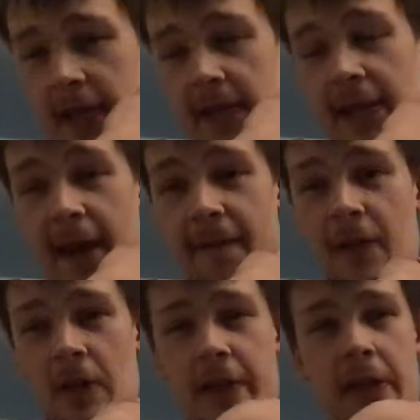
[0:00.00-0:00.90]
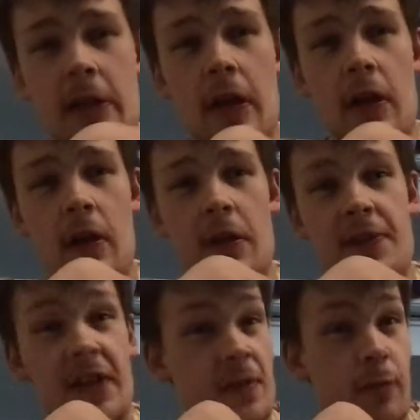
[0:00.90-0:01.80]
It's definitely
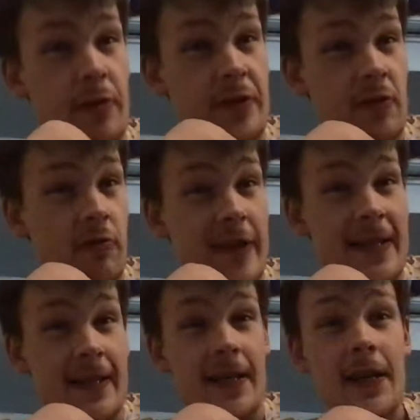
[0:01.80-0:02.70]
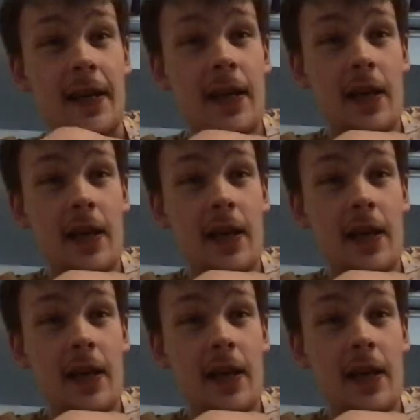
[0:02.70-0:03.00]
a 6-pointer already.